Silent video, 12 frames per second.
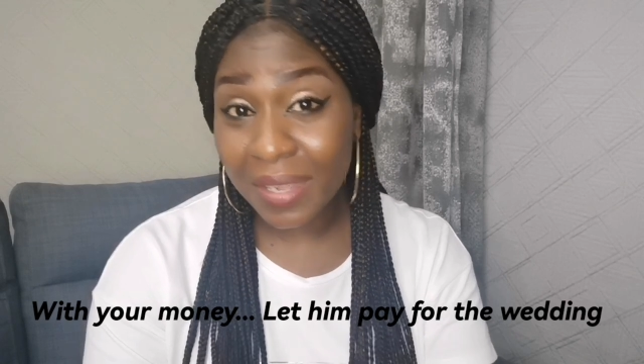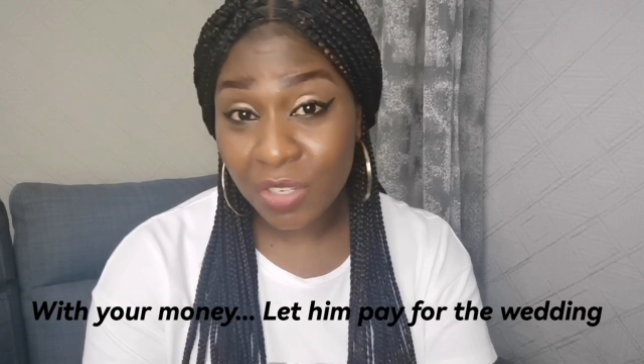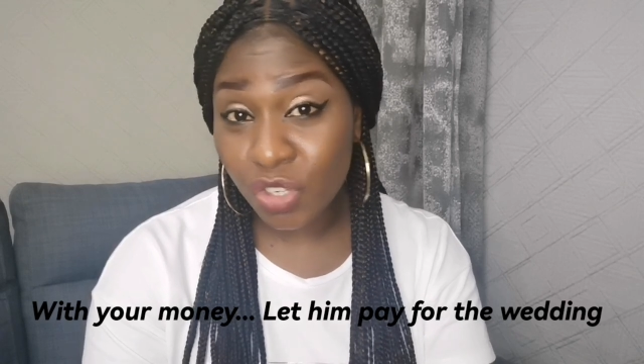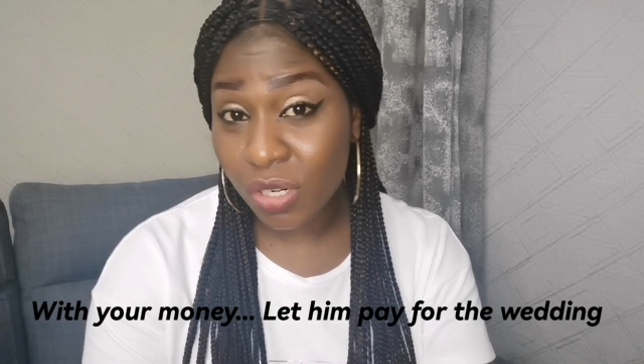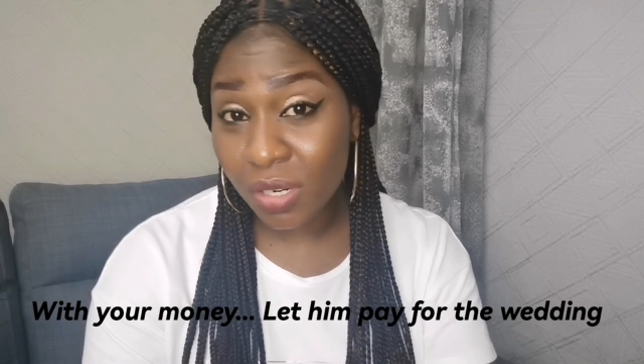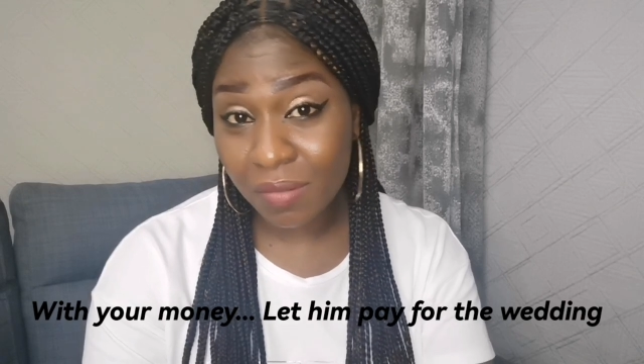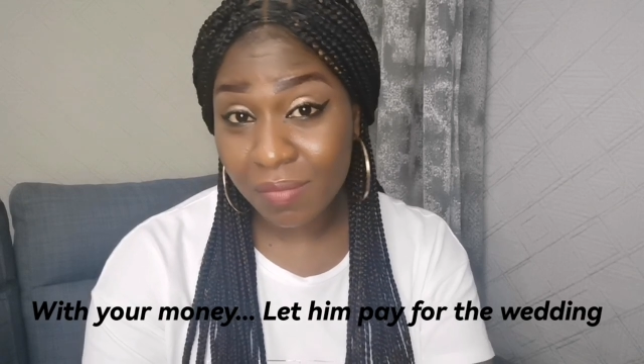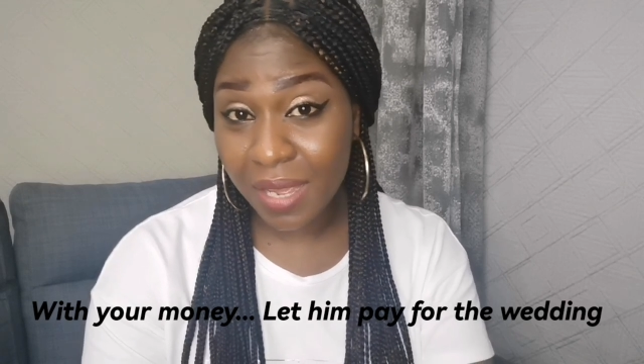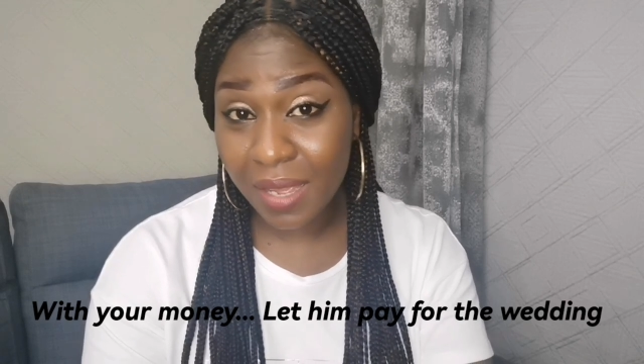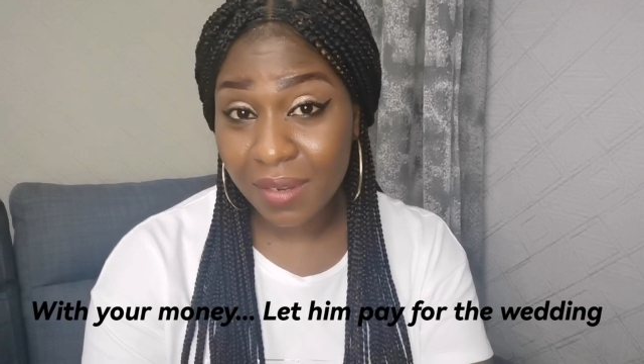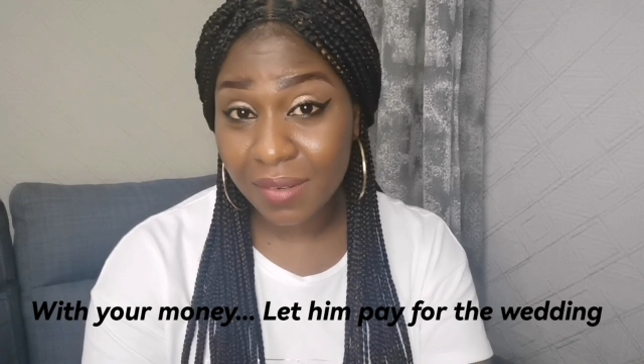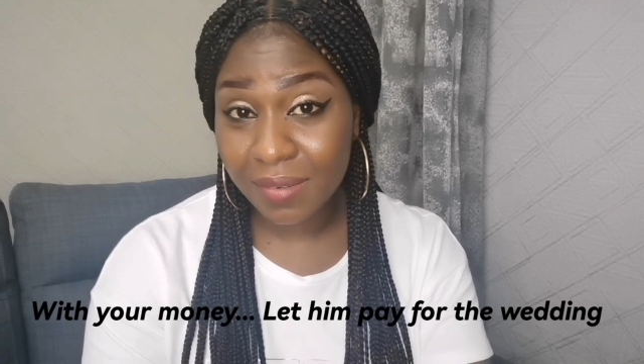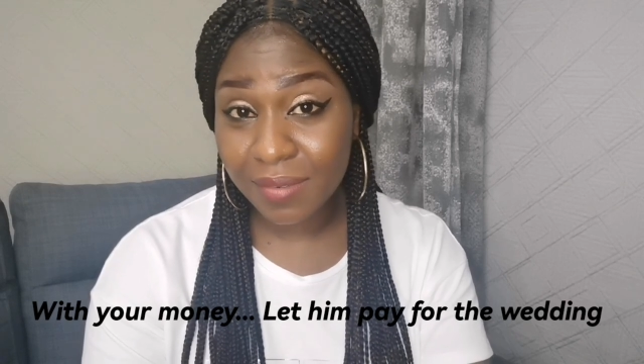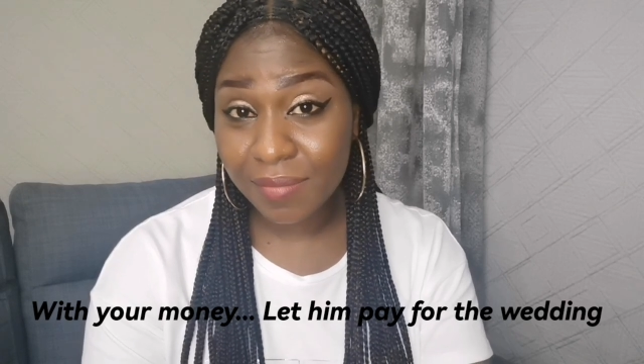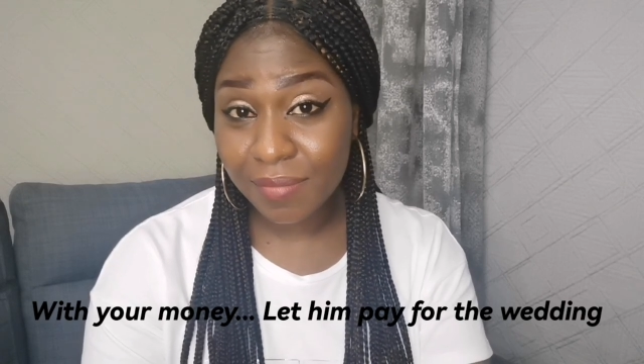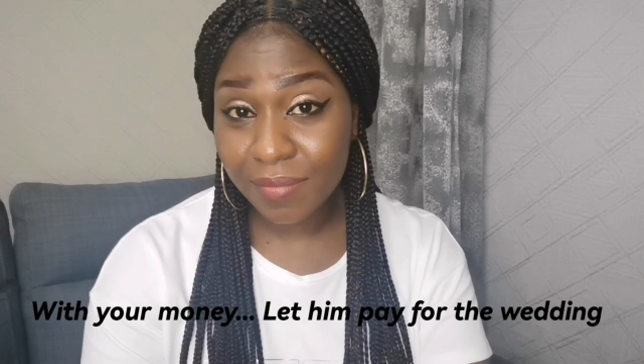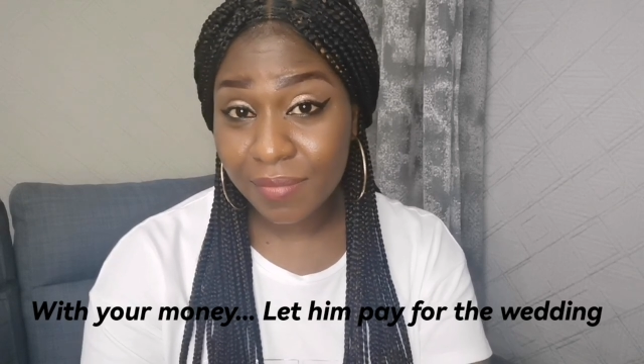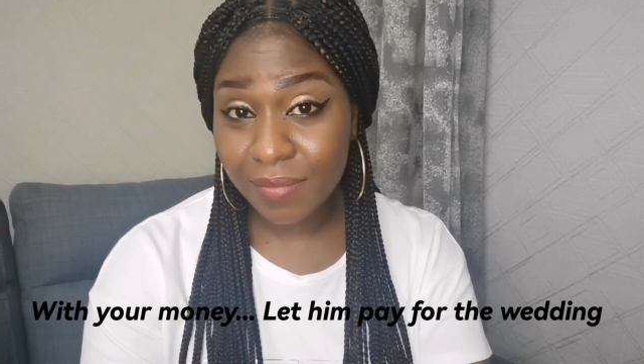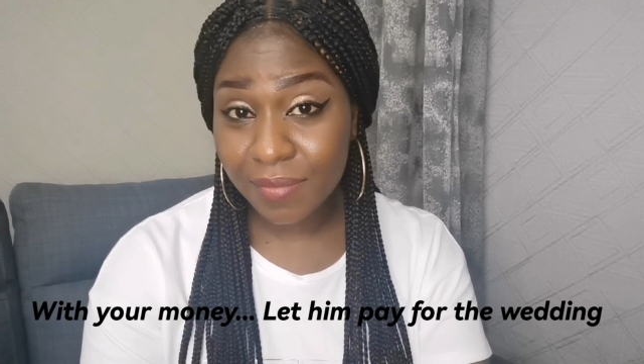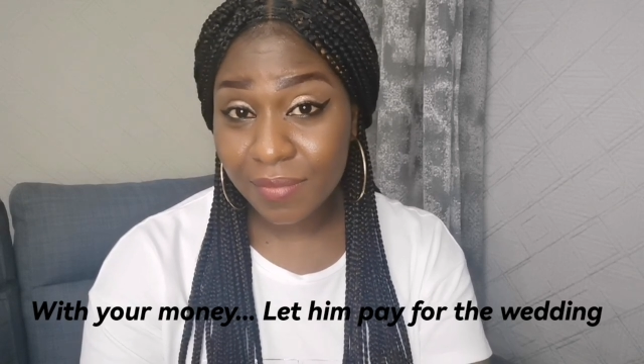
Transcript: a Nigerian man.